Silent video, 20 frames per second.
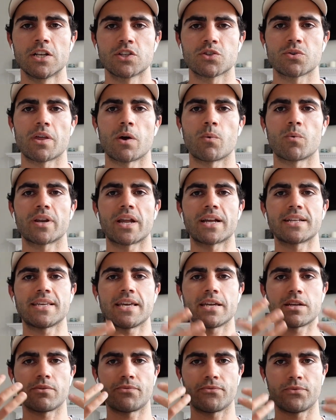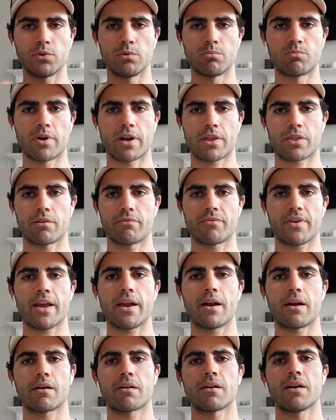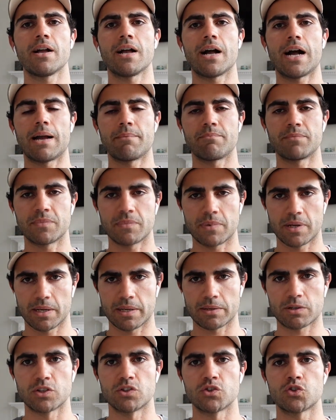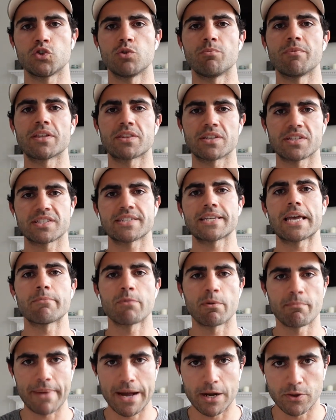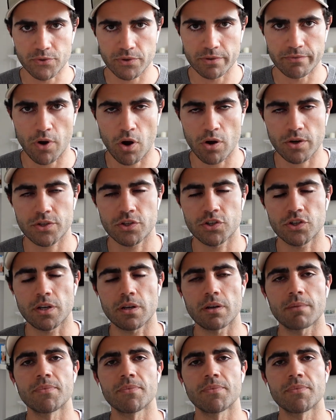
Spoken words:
so that when I take a full breath of air, I'm consuming the same amount of oxygen.